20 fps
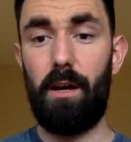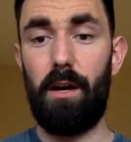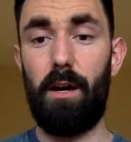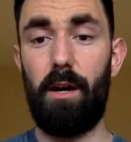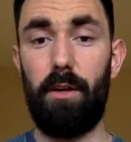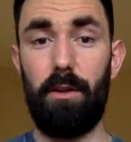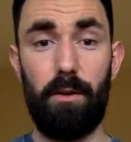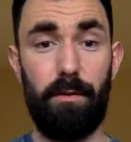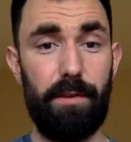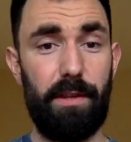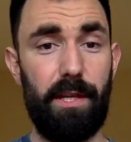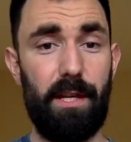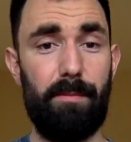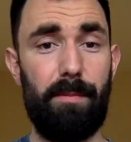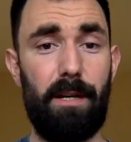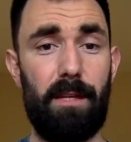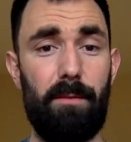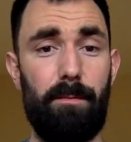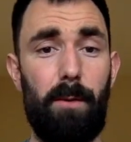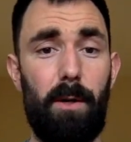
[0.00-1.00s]
Another thing
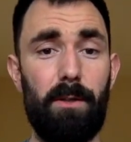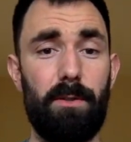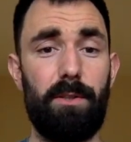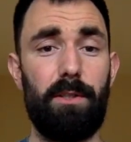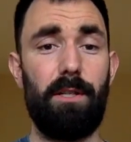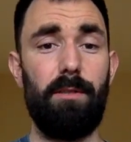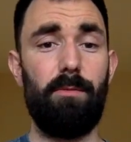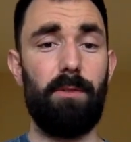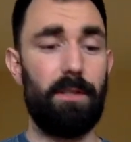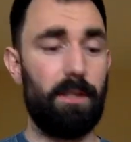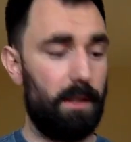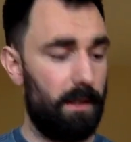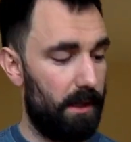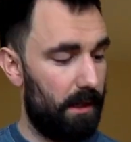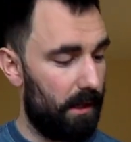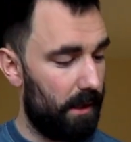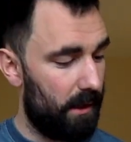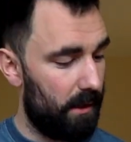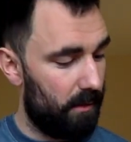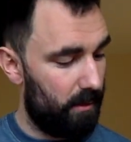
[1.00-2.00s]
about the posture, which
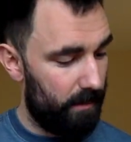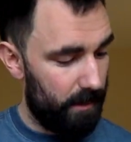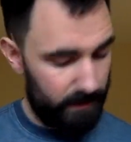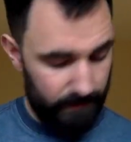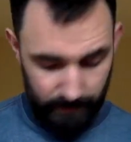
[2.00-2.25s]
I almost